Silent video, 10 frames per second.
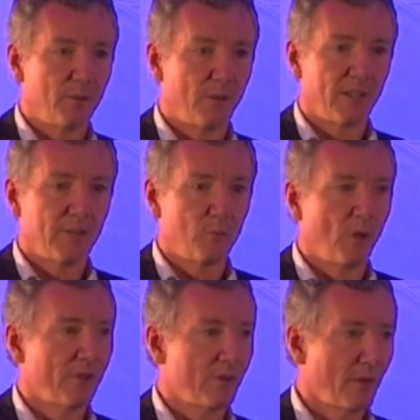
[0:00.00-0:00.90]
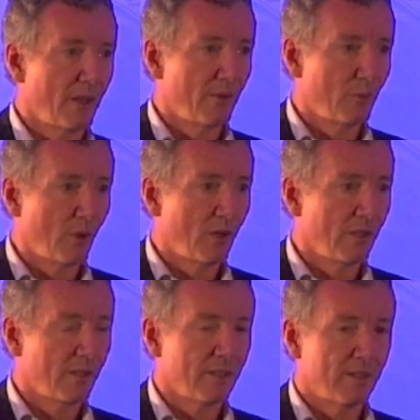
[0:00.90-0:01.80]
when I wander around the
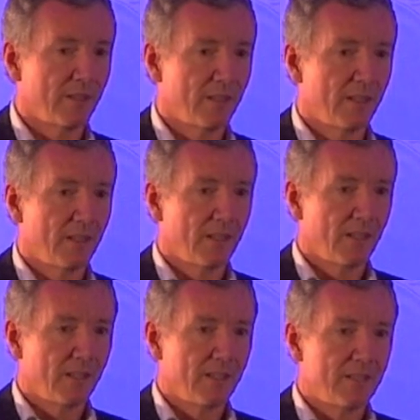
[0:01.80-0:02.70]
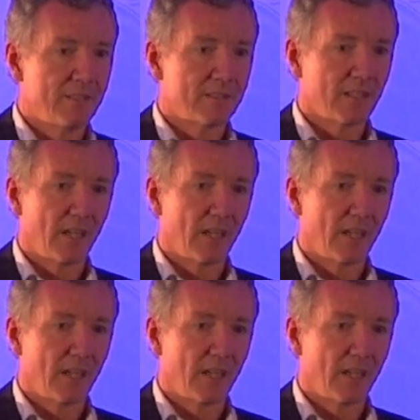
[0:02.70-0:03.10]
world is